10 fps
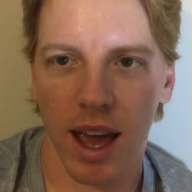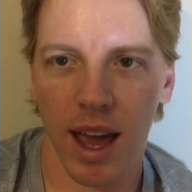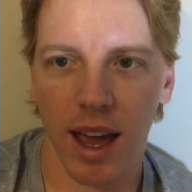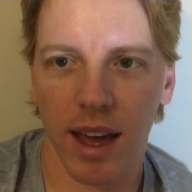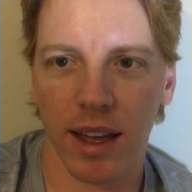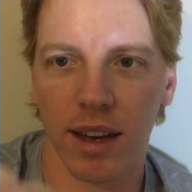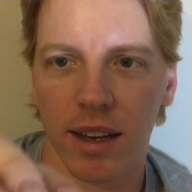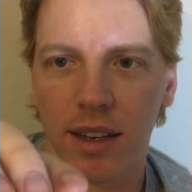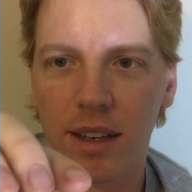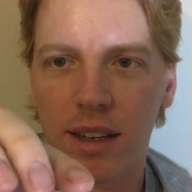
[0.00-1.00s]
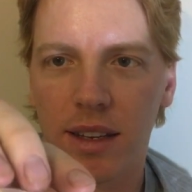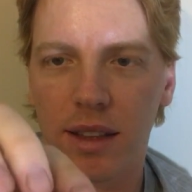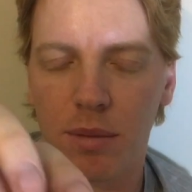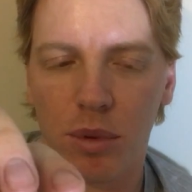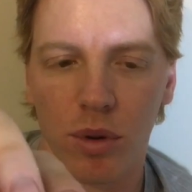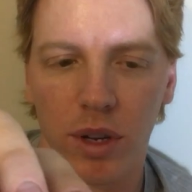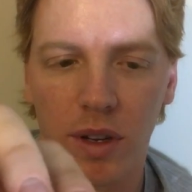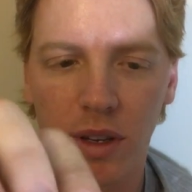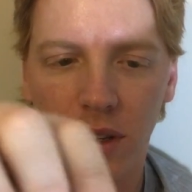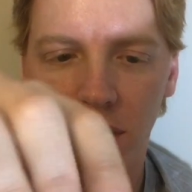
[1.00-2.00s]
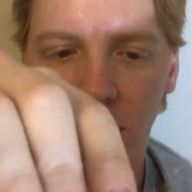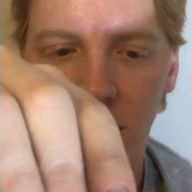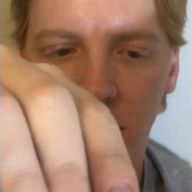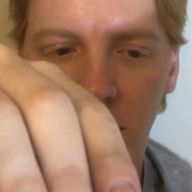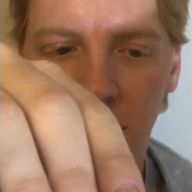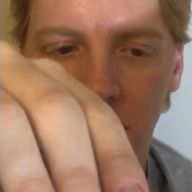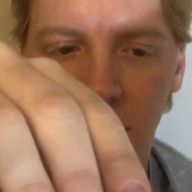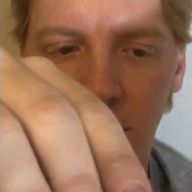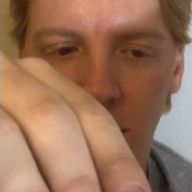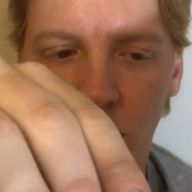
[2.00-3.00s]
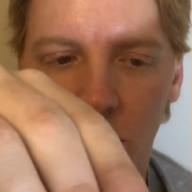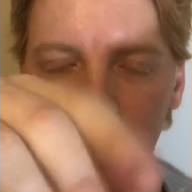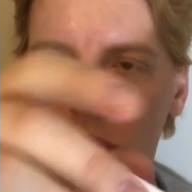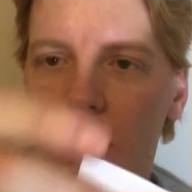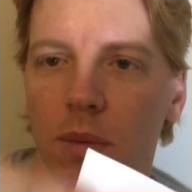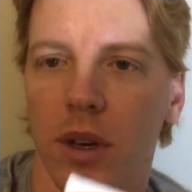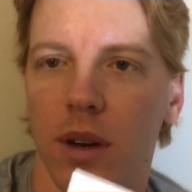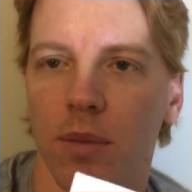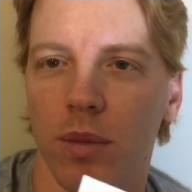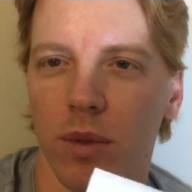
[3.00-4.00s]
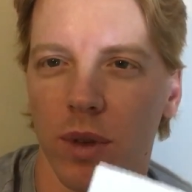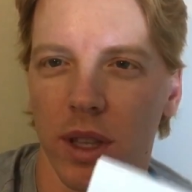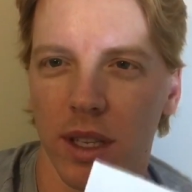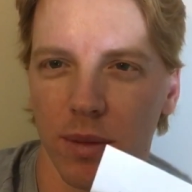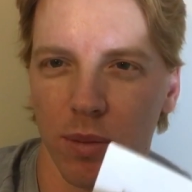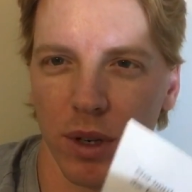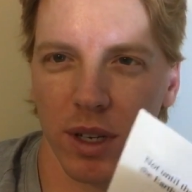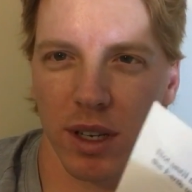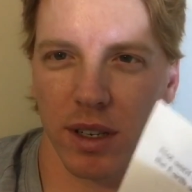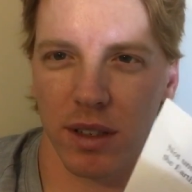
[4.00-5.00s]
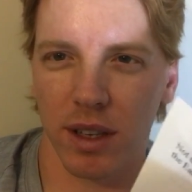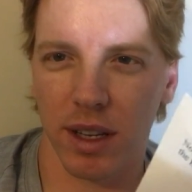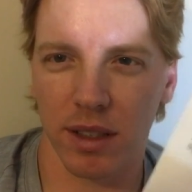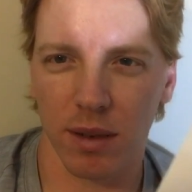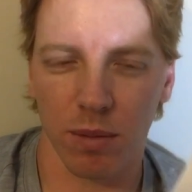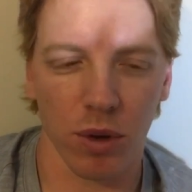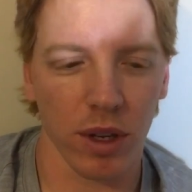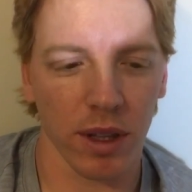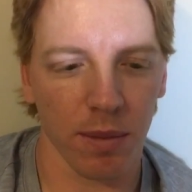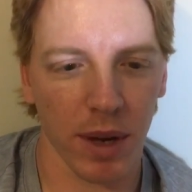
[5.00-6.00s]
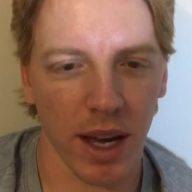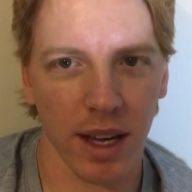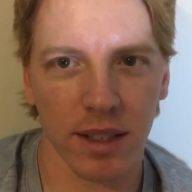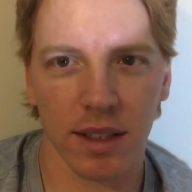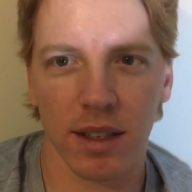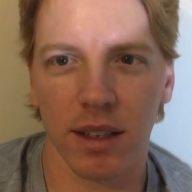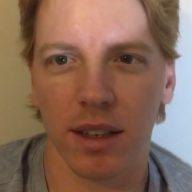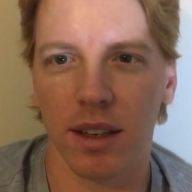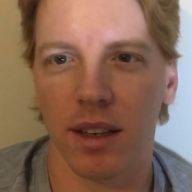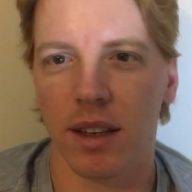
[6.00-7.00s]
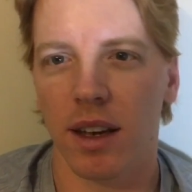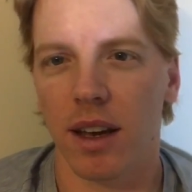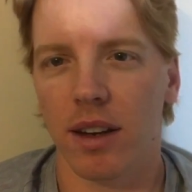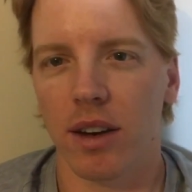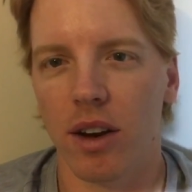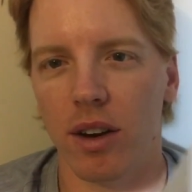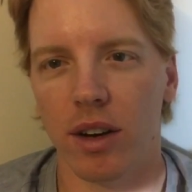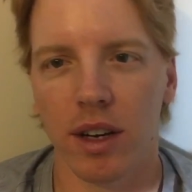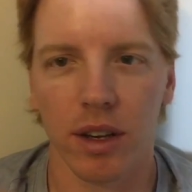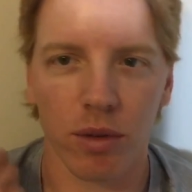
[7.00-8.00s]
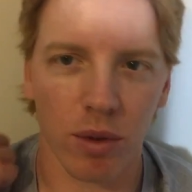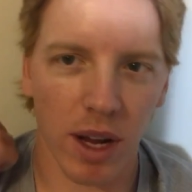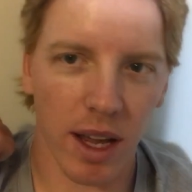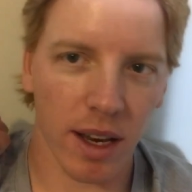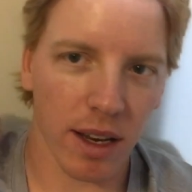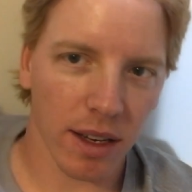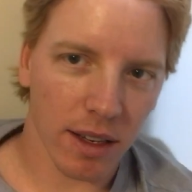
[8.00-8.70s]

had, at the point where I was coming up with this book at some point in the past, I had already read